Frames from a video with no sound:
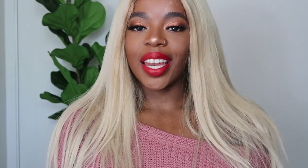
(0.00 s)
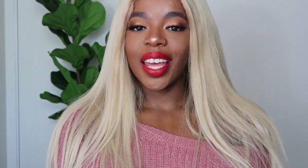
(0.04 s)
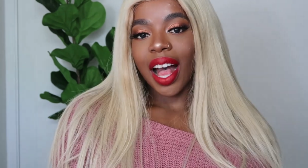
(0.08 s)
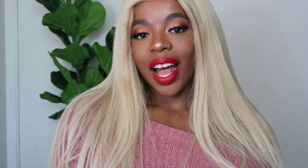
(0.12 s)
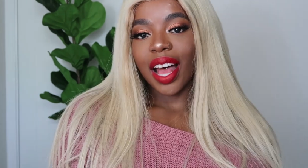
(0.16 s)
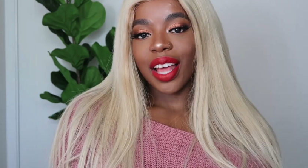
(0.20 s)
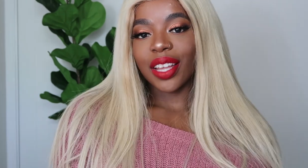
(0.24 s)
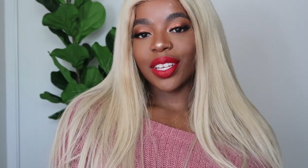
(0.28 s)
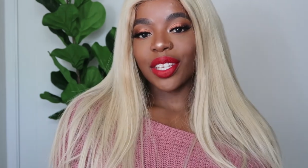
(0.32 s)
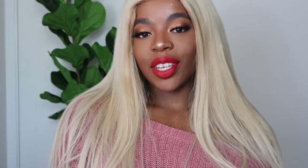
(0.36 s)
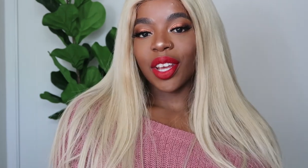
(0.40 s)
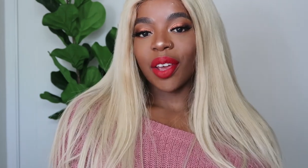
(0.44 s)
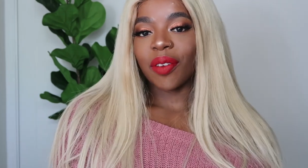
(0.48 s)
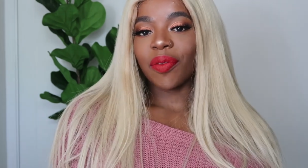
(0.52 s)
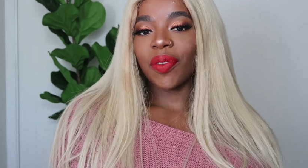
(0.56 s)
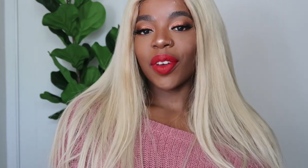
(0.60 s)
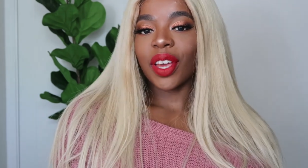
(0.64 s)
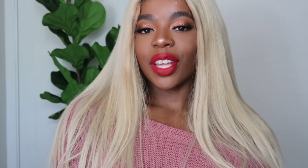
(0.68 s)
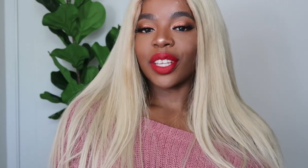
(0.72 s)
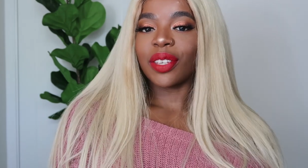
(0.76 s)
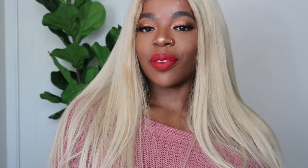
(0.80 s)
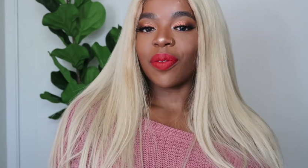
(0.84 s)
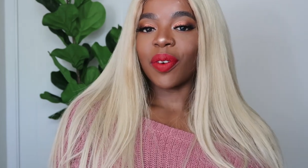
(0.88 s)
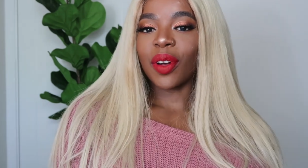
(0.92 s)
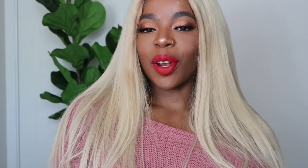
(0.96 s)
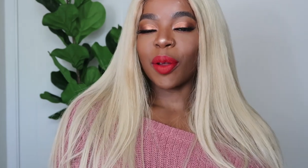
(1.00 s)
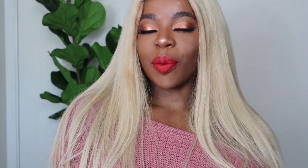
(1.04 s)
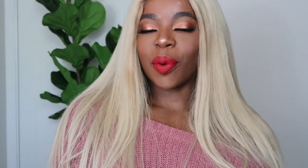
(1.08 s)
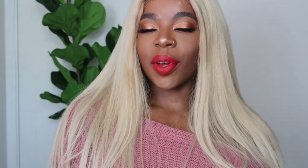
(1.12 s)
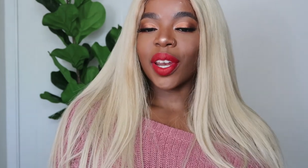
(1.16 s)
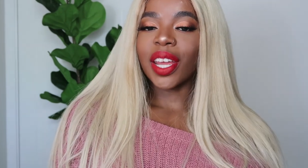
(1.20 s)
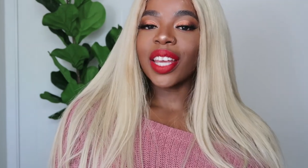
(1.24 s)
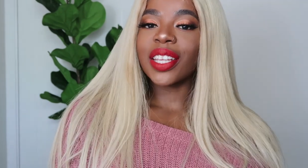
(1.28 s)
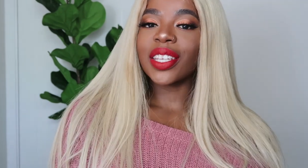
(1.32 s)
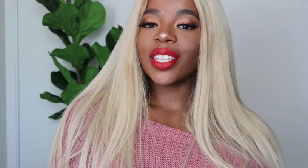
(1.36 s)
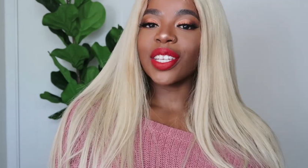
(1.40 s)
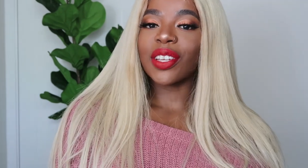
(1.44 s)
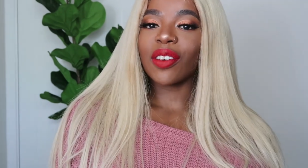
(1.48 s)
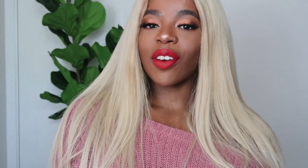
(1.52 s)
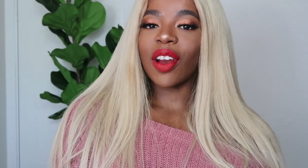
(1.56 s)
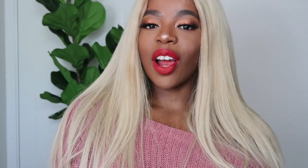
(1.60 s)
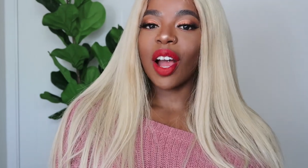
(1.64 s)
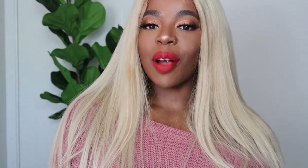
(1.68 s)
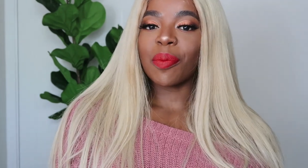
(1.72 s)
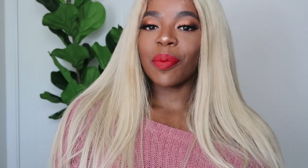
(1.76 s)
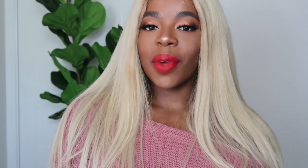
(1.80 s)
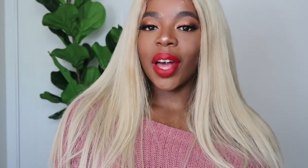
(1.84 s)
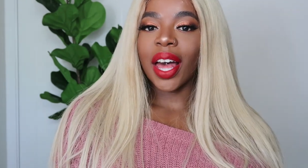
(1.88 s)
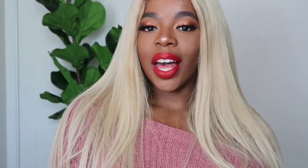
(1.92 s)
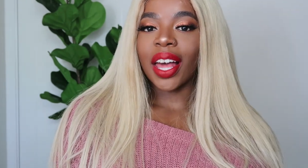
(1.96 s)
And don't forget to follow me on
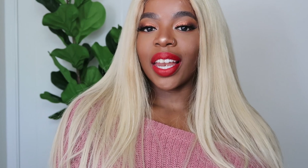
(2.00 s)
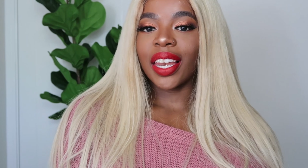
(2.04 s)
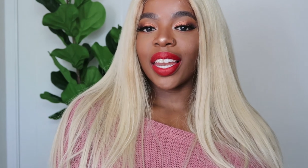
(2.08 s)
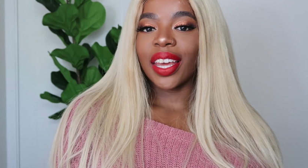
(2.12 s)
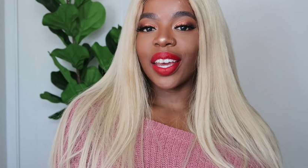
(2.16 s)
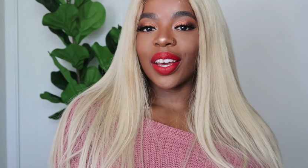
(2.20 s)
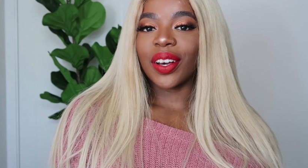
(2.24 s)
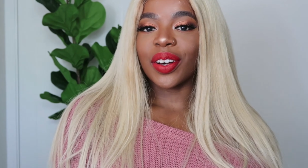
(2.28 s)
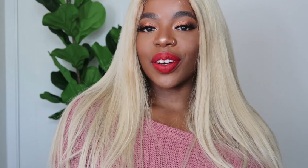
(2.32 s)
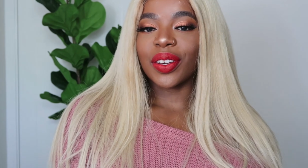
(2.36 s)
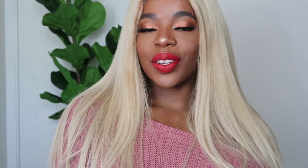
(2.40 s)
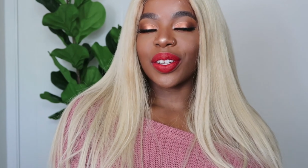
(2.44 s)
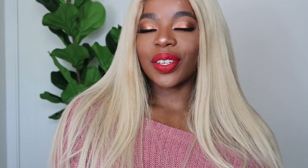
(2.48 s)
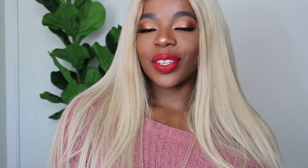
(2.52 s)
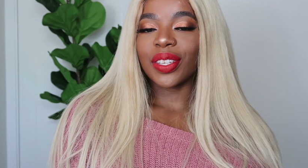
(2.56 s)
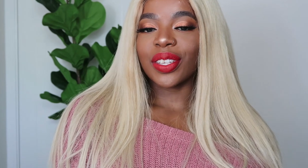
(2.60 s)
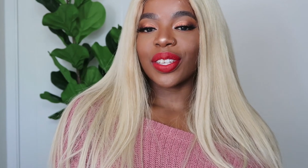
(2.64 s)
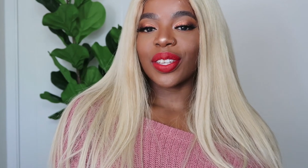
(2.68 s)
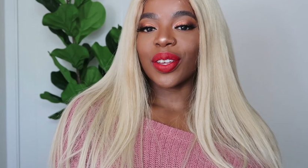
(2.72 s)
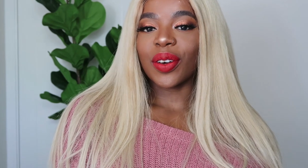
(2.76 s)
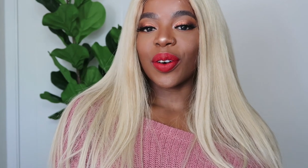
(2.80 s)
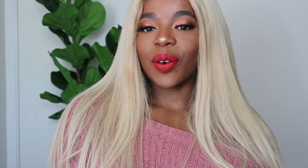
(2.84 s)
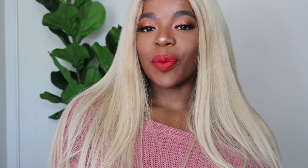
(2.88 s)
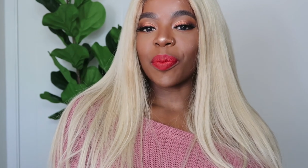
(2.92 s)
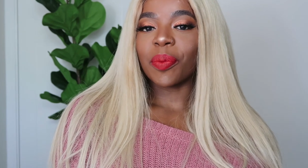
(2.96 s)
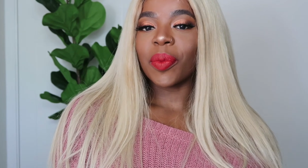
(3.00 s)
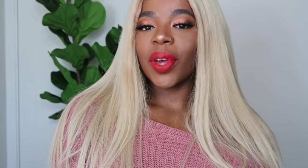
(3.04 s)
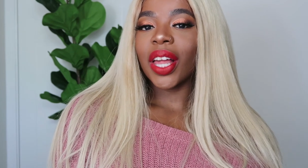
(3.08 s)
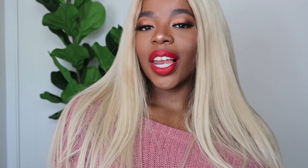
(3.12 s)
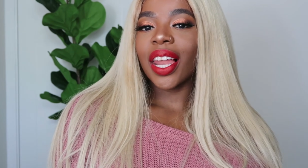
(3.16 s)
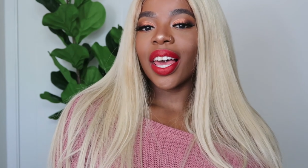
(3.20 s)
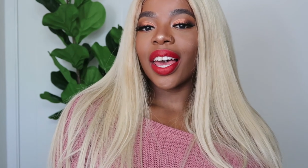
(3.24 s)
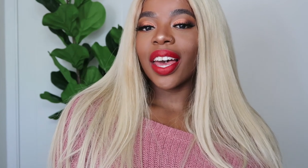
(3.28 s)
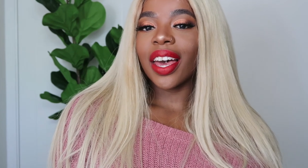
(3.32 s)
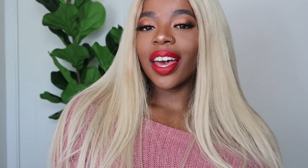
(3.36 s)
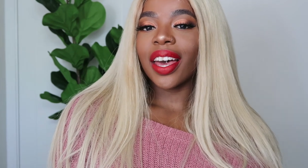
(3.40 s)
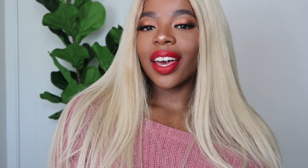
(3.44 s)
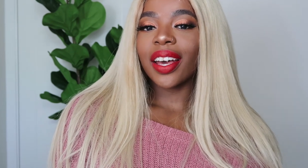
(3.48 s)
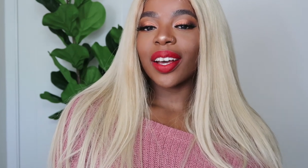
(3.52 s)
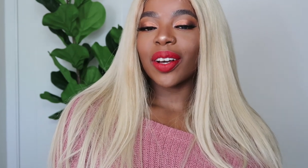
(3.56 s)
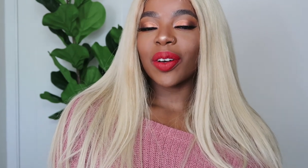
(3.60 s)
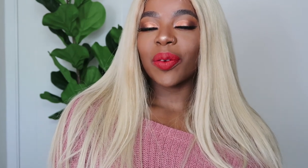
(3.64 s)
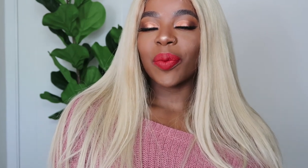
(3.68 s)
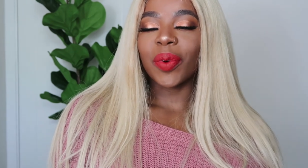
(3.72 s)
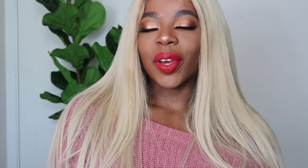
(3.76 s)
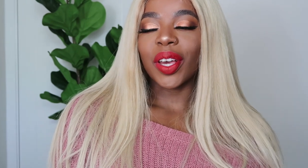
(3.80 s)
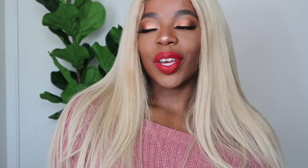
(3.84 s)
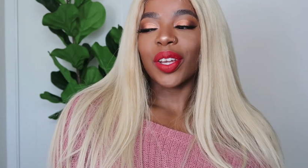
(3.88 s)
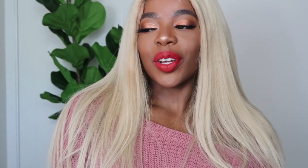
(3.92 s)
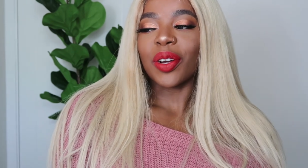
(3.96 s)
Instagram at Leah underscore Miller
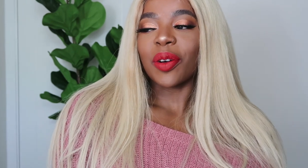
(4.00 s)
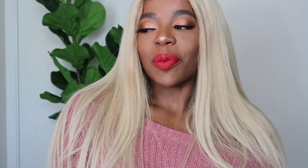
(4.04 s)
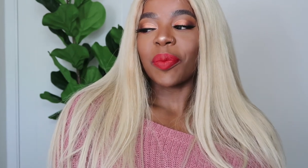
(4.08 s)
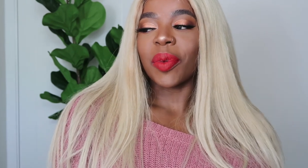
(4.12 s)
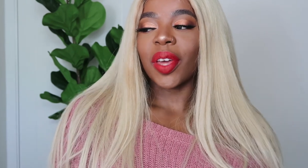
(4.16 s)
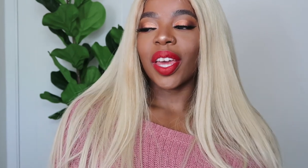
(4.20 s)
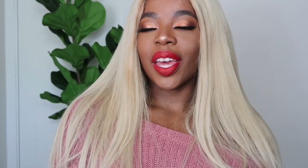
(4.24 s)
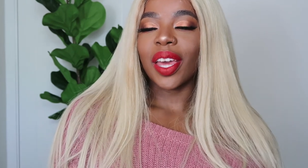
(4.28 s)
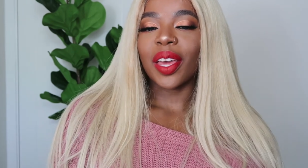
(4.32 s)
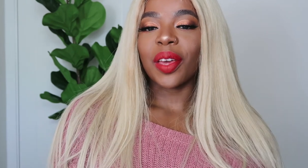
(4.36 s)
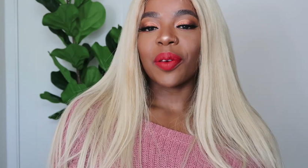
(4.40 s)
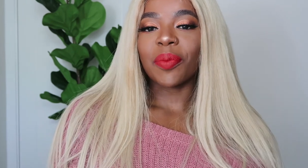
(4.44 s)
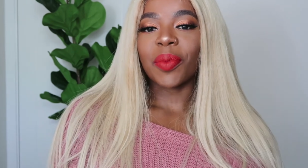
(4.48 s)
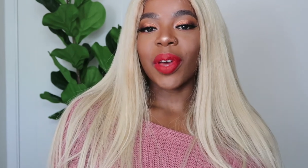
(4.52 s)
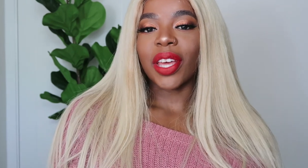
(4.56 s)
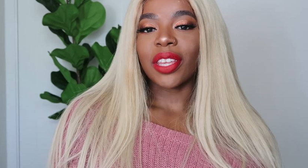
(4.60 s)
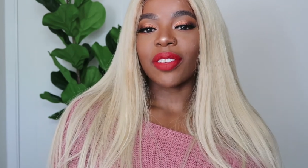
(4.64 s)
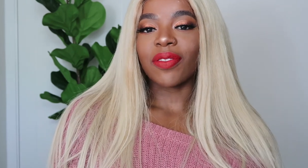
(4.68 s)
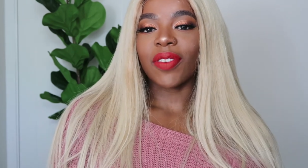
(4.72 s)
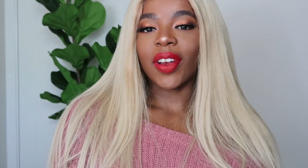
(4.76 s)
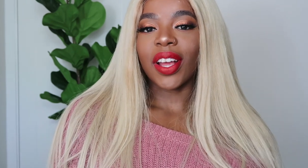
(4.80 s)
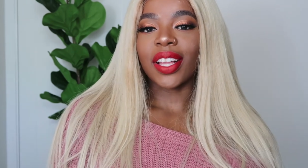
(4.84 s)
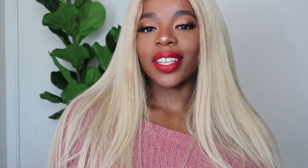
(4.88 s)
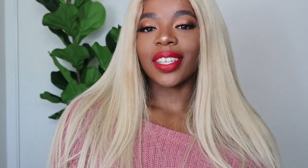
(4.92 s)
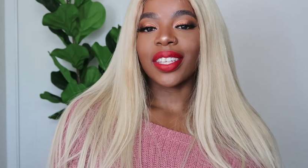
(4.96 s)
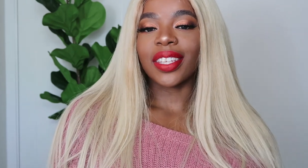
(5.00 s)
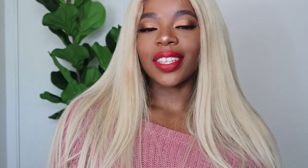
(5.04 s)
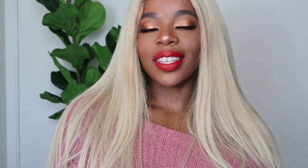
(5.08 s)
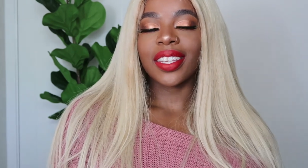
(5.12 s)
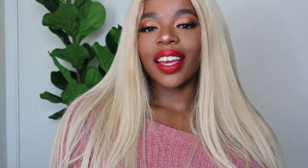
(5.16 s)
we can all be best friends.